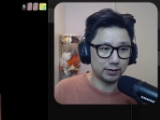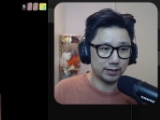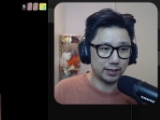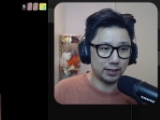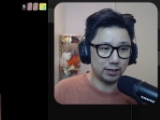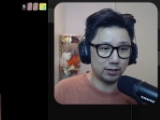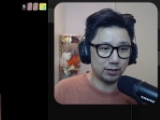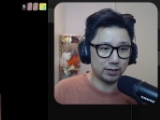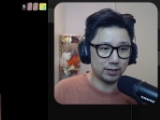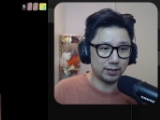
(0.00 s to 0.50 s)

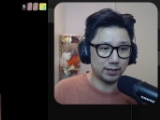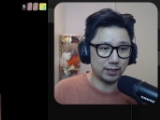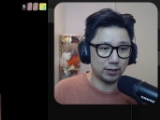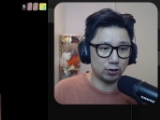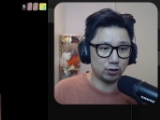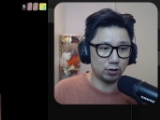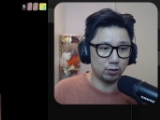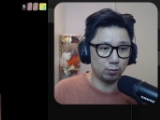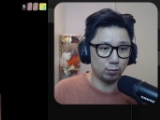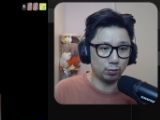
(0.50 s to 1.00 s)
cannot
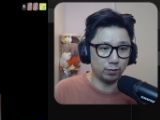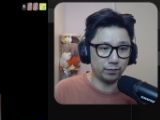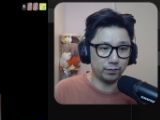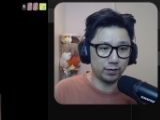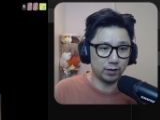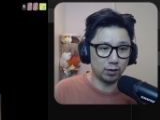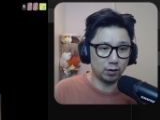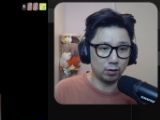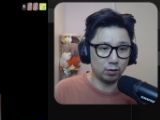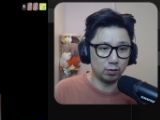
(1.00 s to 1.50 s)
connection with
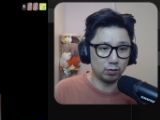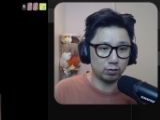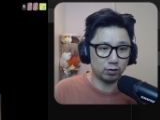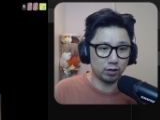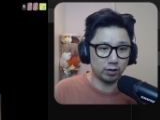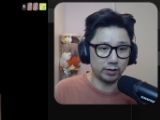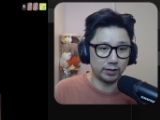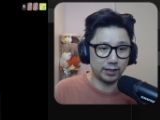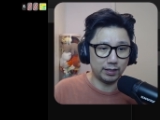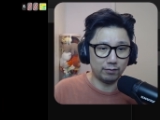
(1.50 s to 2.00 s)
the
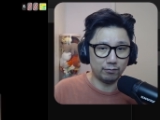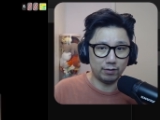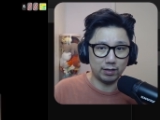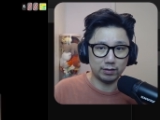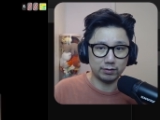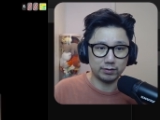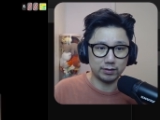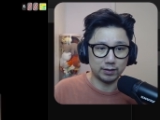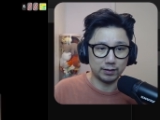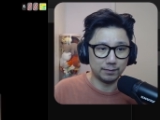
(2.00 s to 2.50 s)
all.NET
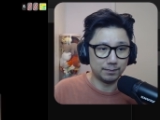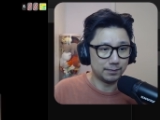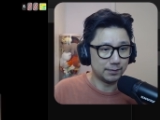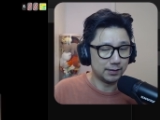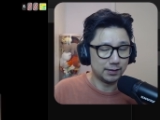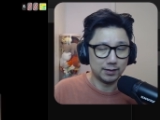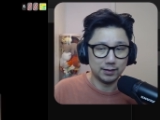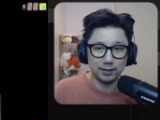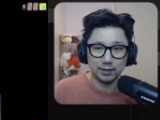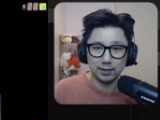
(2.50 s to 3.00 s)
router.
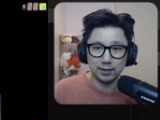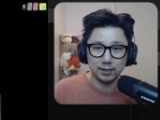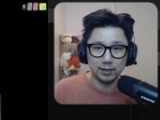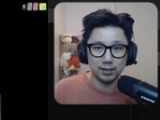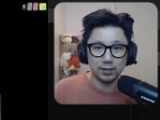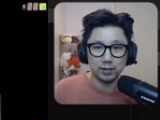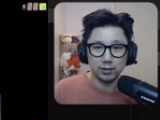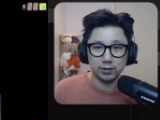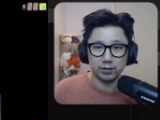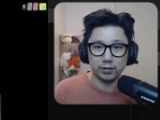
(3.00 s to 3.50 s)

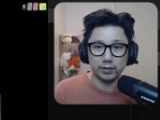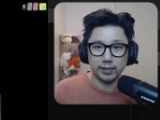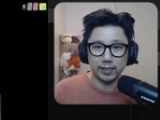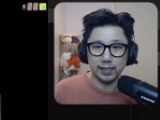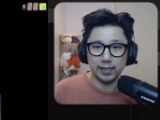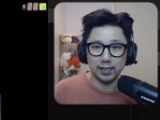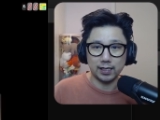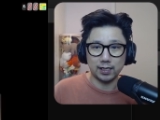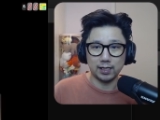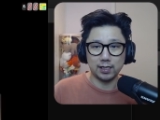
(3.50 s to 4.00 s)
So
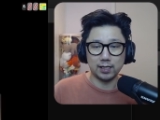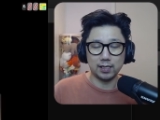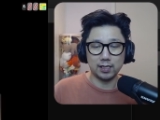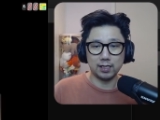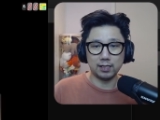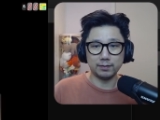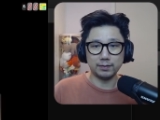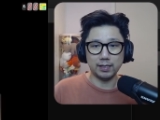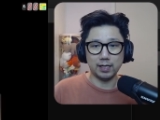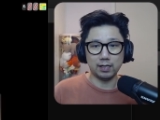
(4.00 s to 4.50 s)
yeah,
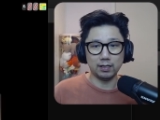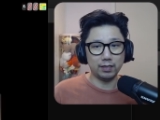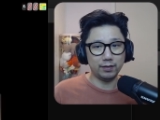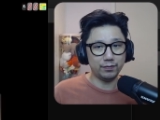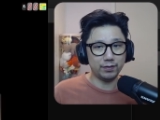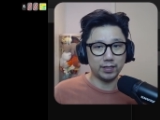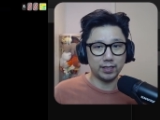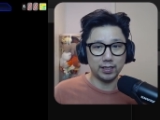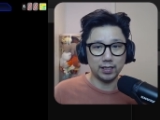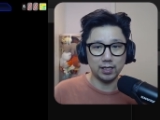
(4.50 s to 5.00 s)
uh, yeah, I'll leave
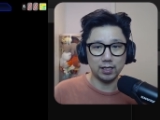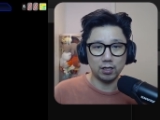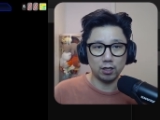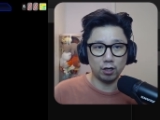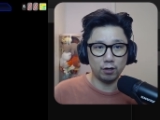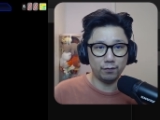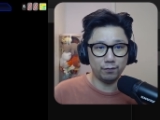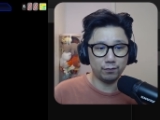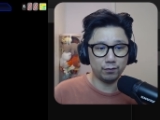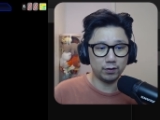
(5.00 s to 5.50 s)
it here.
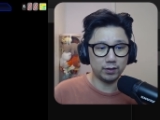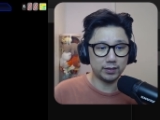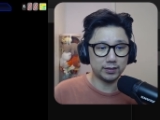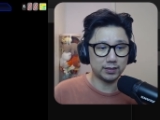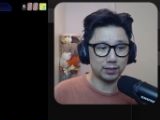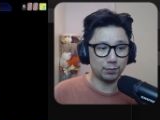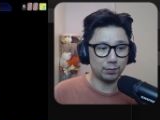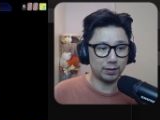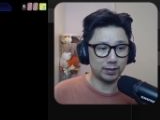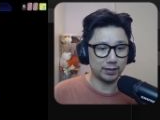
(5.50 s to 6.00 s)
Hopefully
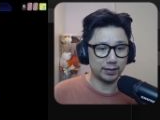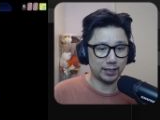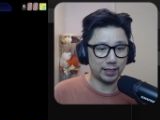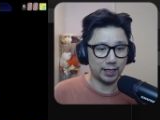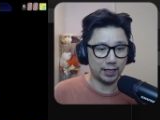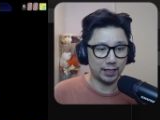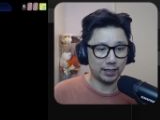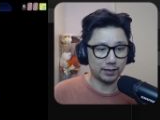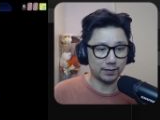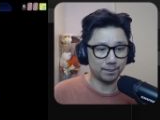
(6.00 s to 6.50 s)
someone
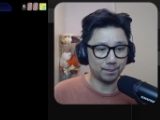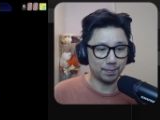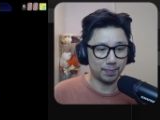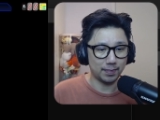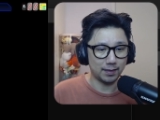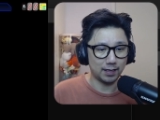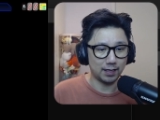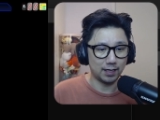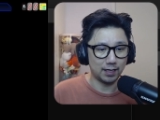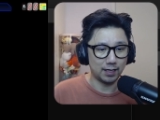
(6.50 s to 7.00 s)
can
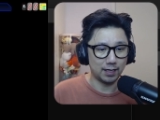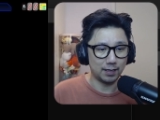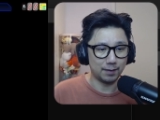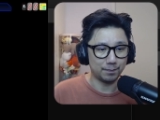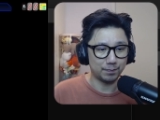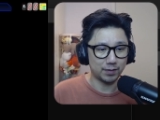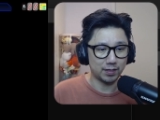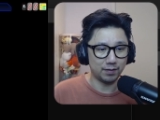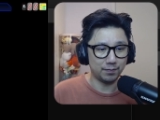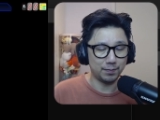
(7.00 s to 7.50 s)

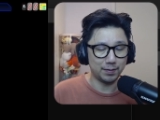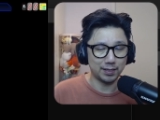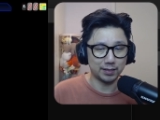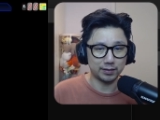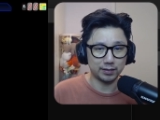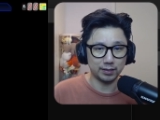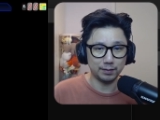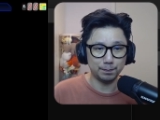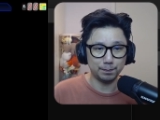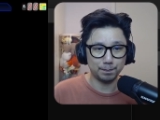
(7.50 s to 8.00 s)
um, give me a
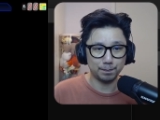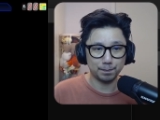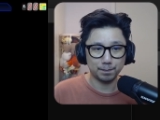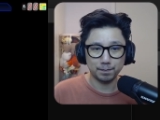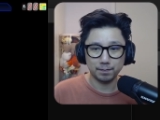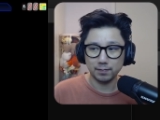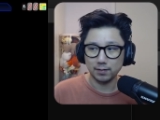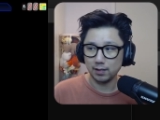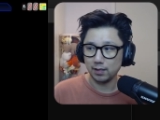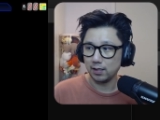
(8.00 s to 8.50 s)
tip
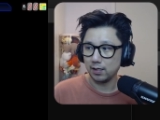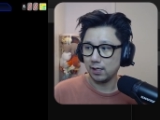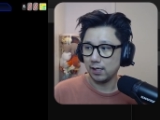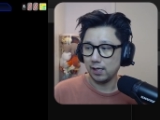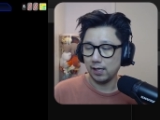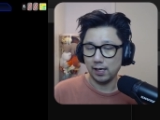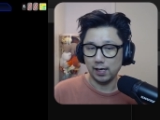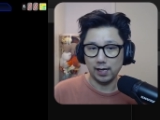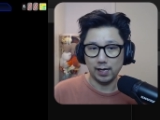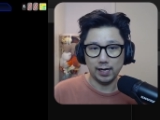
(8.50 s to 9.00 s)

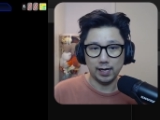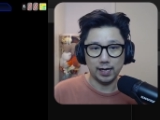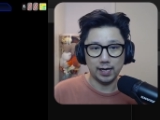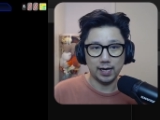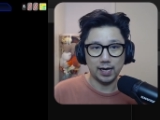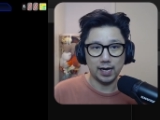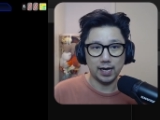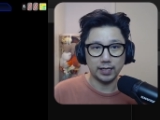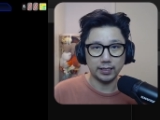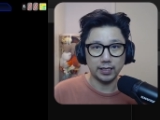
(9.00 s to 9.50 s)

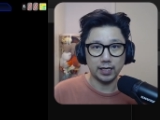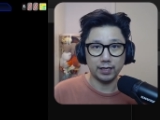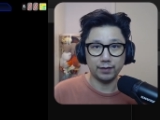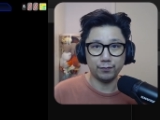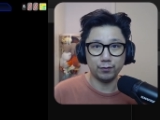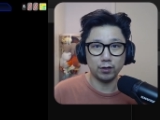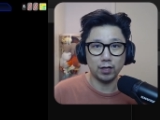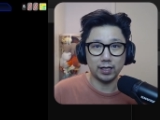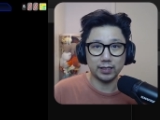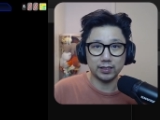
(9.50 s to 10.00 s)
and yeah, if
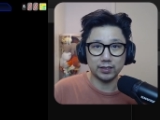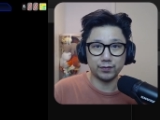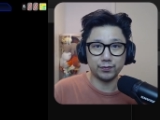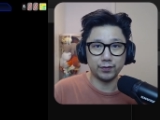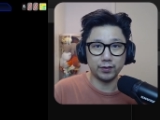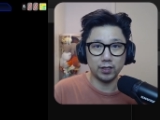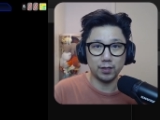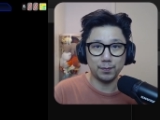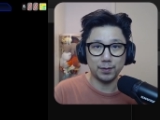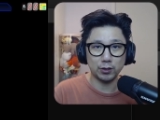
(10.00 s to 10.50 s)
you like this
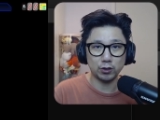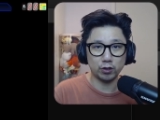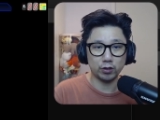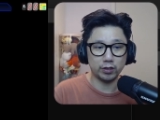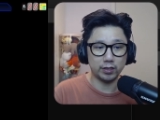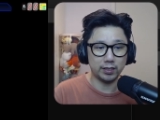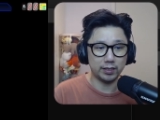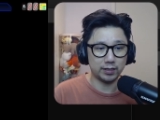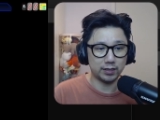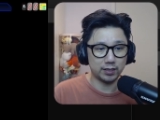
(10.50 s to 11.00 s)
video, make sure
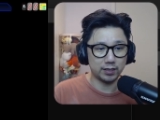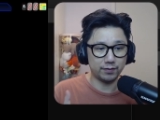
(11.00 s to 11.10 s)
you hit the